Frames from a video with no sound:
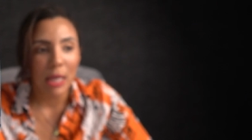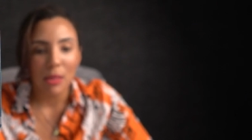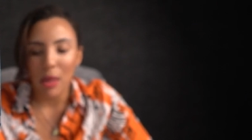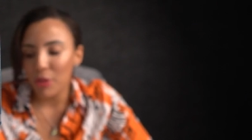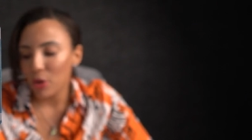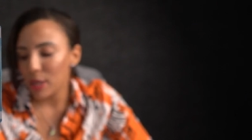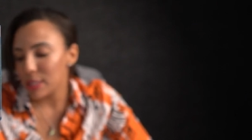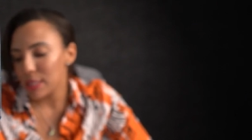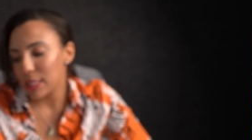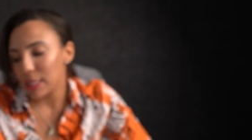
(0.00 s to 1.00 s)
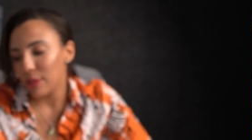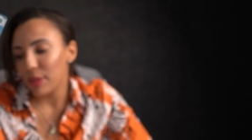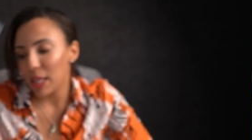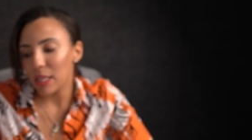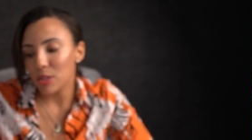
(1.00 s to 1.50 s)
that there is a
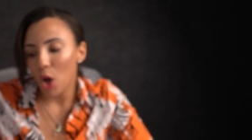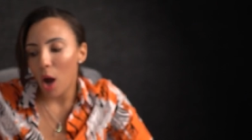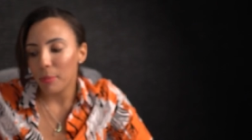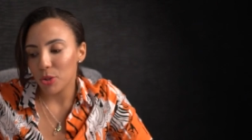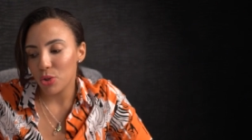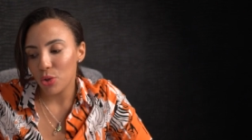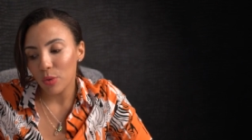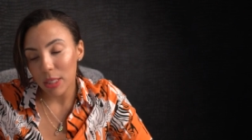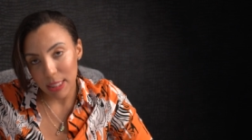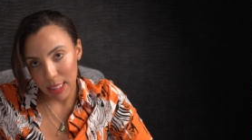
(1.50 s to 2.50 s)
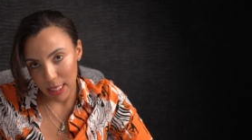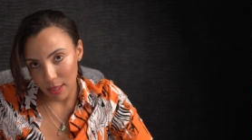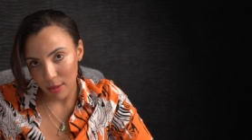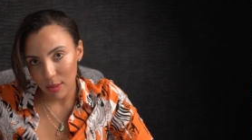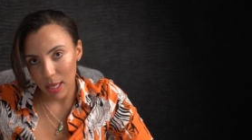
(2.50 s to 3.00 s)
significant
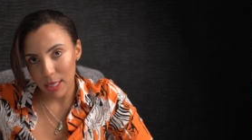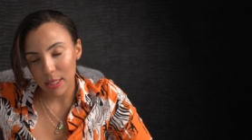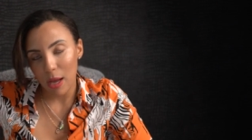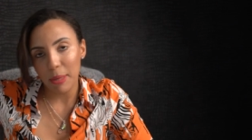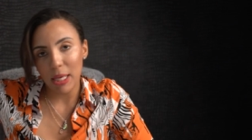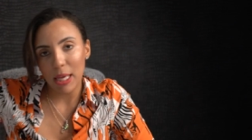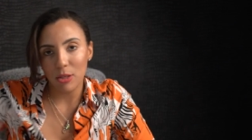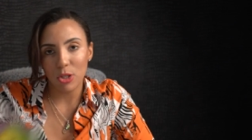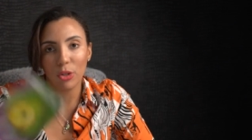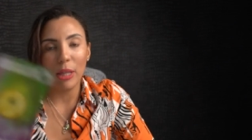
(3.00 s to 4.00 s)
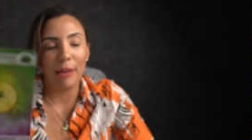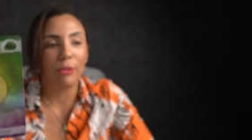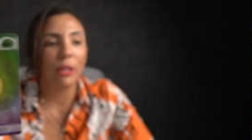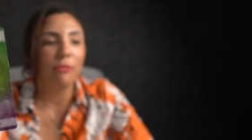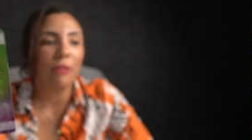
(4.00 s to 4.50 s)
opportunity that is coming into your life.
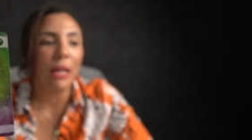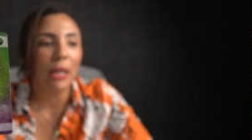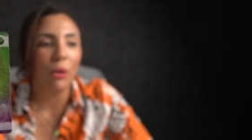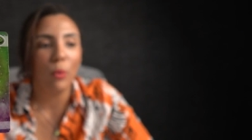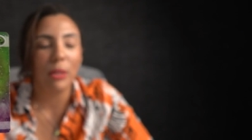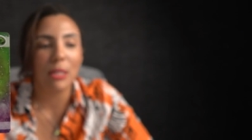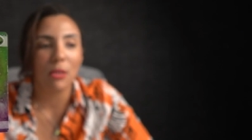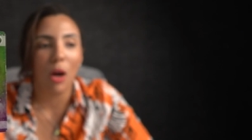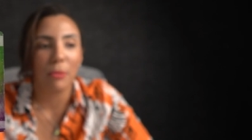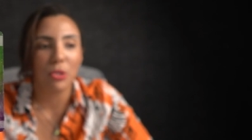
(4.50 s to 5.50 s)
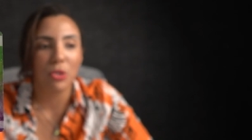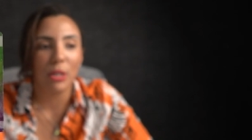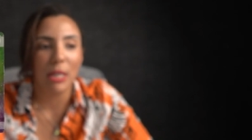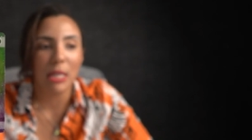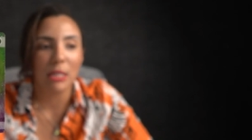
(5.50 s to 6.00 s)
We're going to find out what this
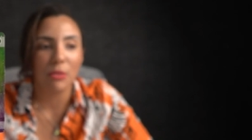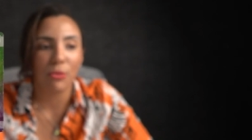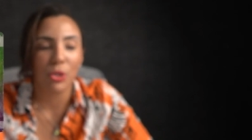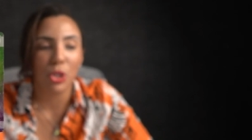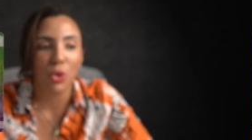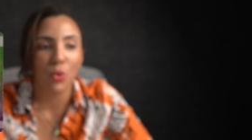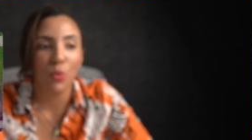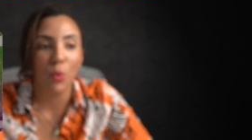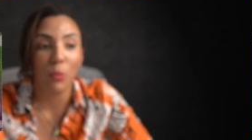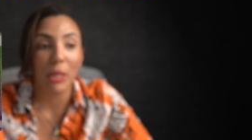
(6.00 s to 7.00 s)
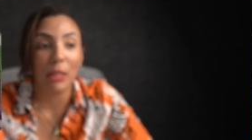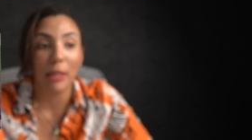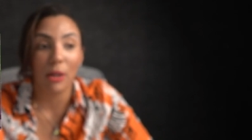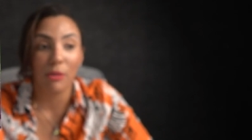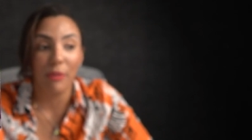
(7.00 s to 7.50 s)
opportunity is for you when we
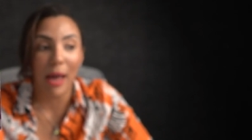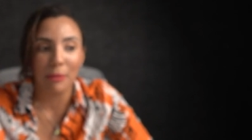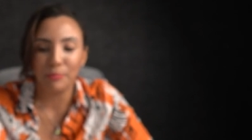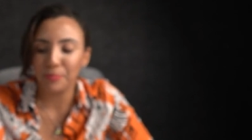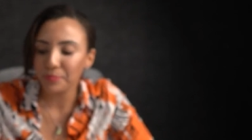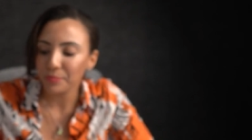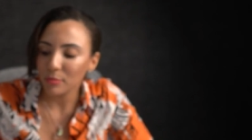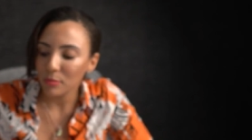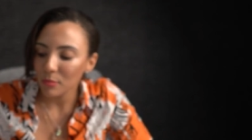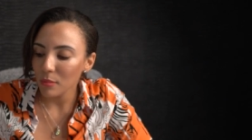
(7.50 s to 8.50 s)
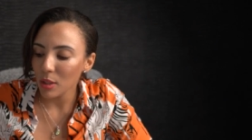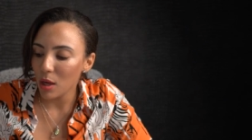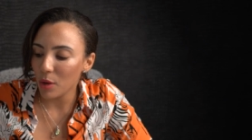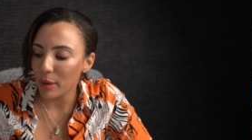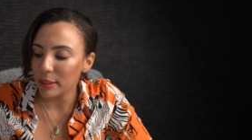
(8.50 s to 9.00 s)
clarify.
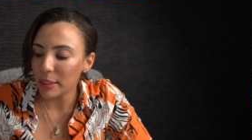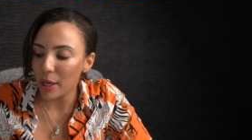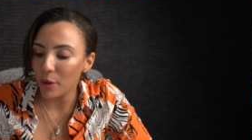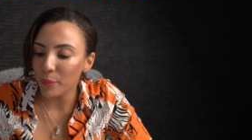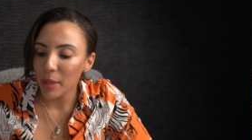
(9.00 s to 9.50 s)
All right, Leo.